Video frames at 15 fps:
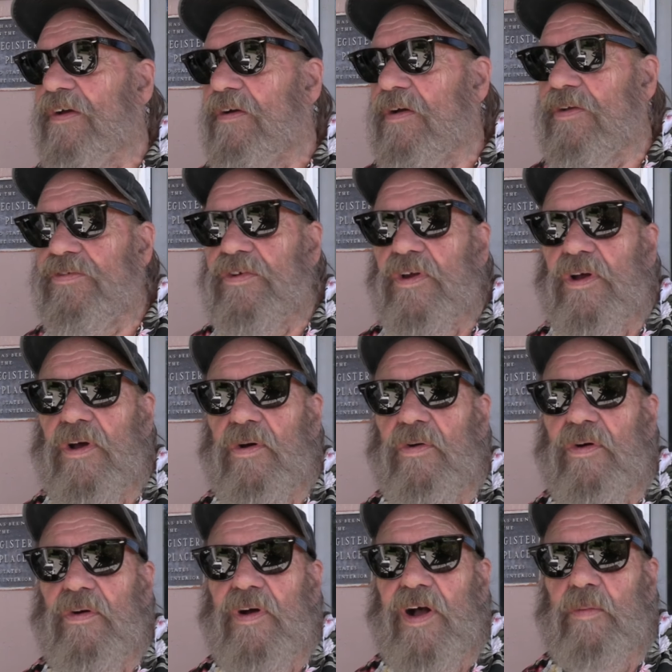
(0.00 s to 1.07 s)
I said,
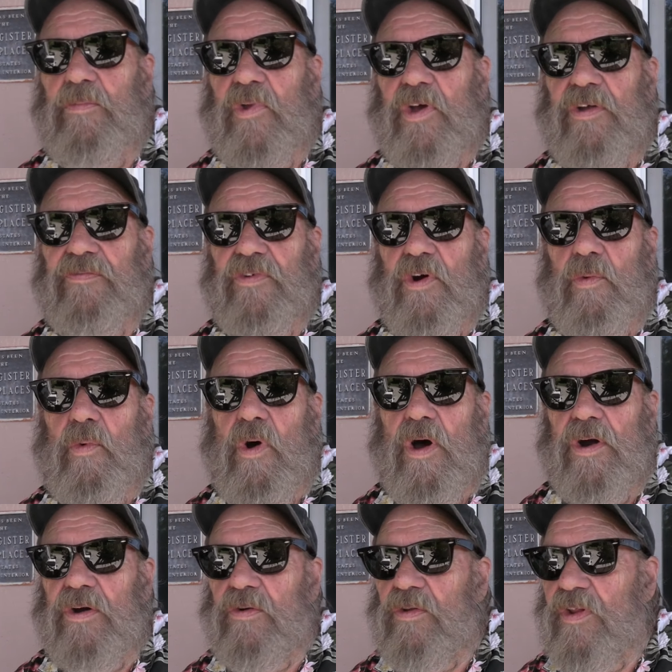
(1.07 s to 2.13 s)
"Oh, I'm looking for a
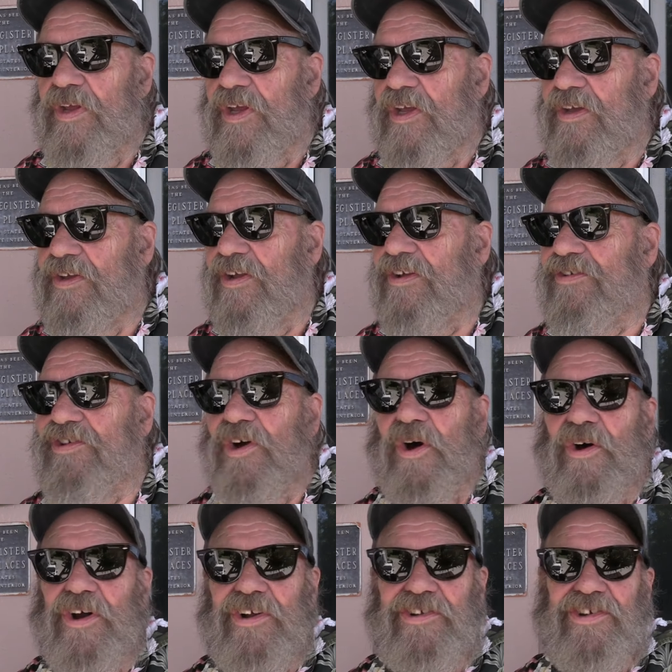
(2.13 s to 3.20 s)
water leak,
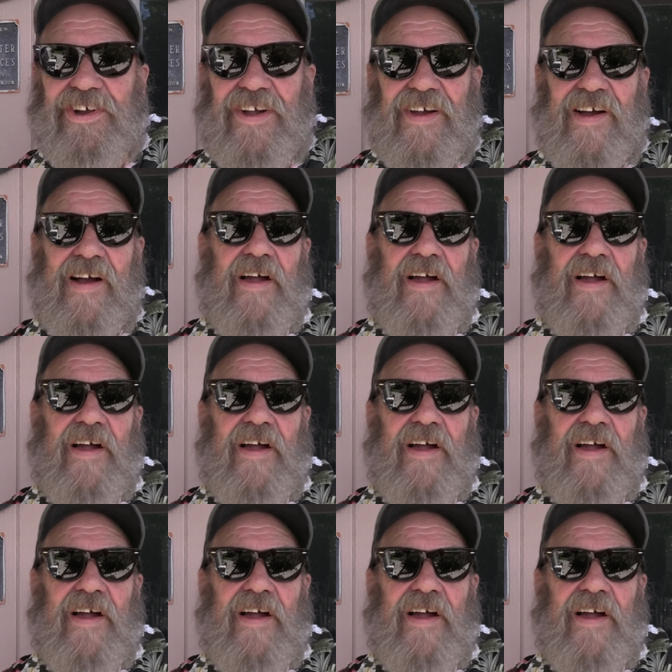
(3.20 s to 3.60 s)
George."